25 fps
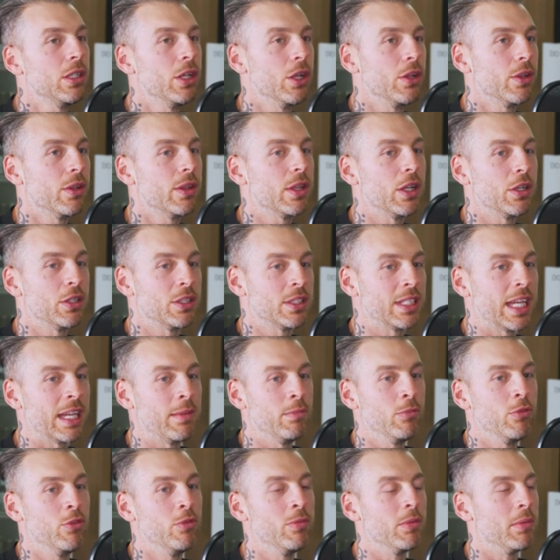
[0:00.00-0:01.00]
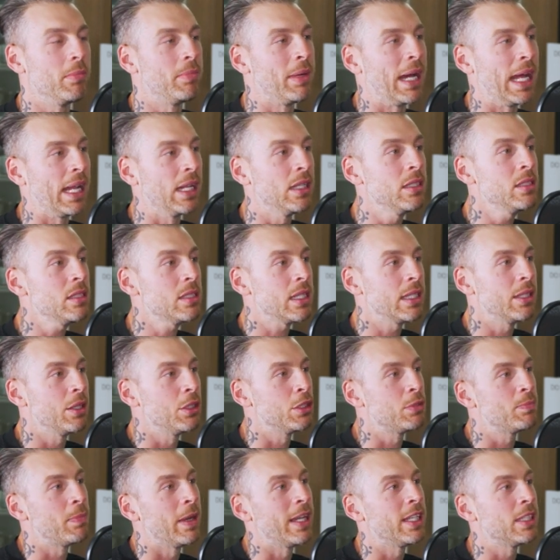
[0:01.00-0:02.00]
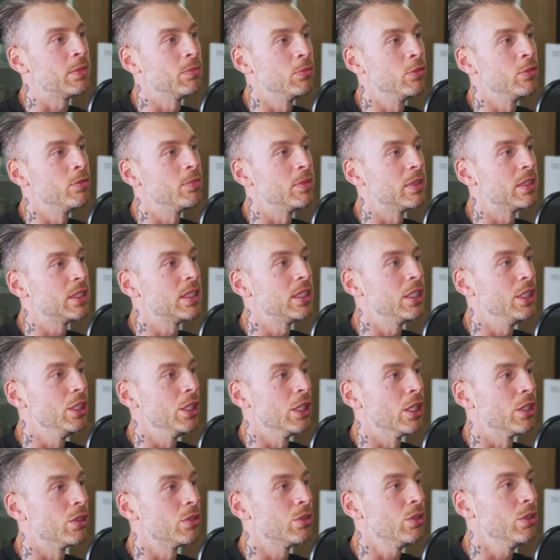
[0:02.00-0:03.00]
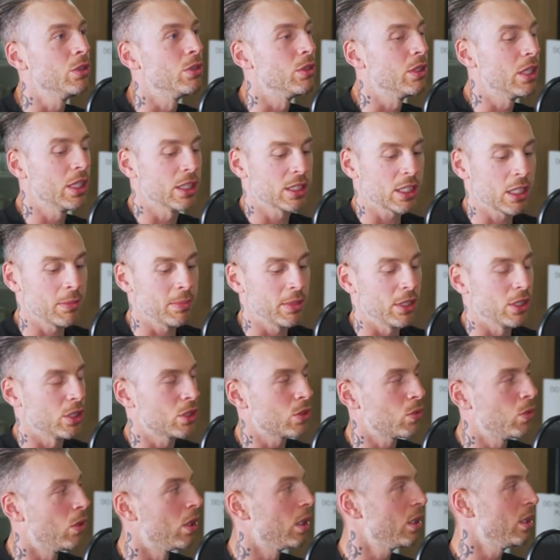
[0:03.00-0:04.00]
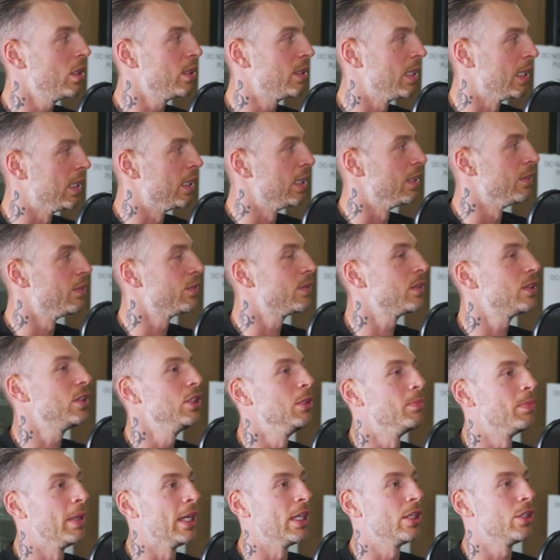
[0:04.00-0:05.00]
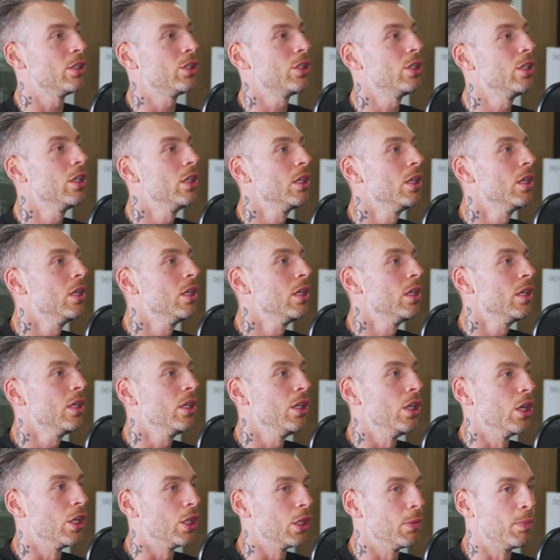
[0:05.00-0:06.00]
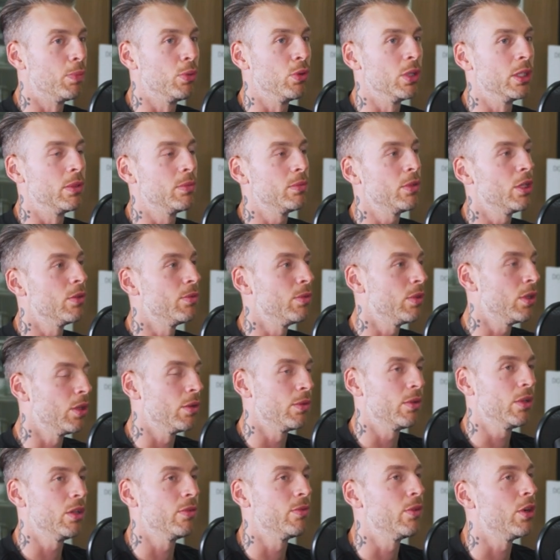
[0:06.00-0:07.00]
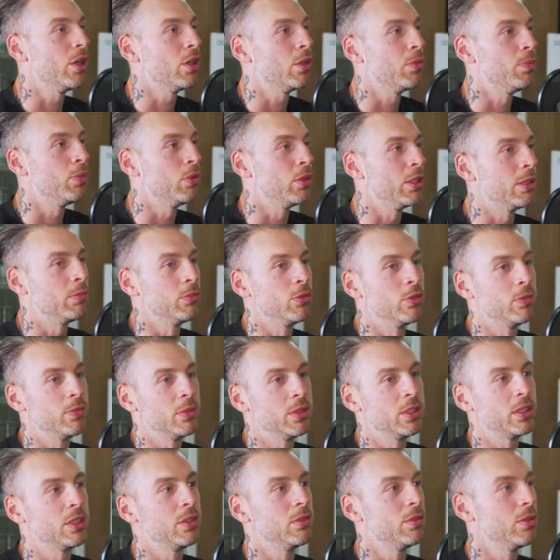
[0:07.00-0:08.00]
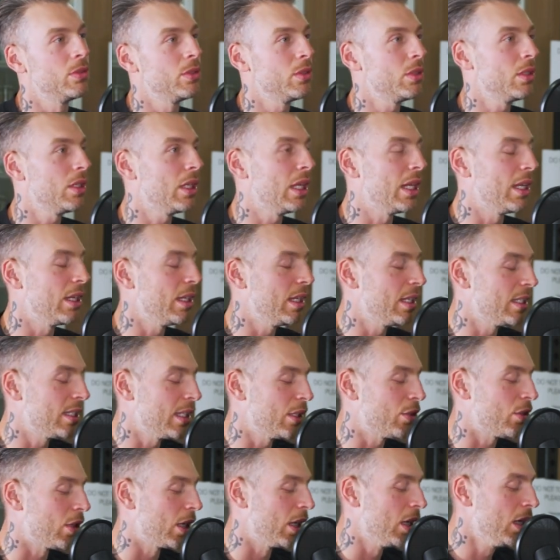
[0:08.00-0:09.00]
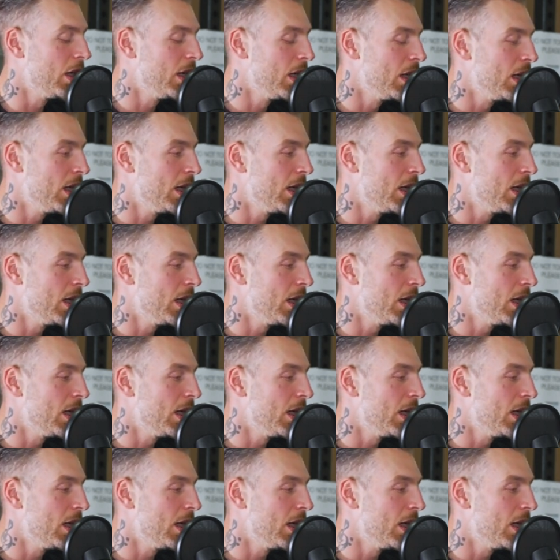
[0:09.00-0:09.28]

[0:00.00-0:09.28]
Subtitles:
you know, those same movement patterns and those base movements that you're going to do. You know, it's going to be your squat, your deadlift, your bench. You know, you're pulling your vertical pulling movements, etc.,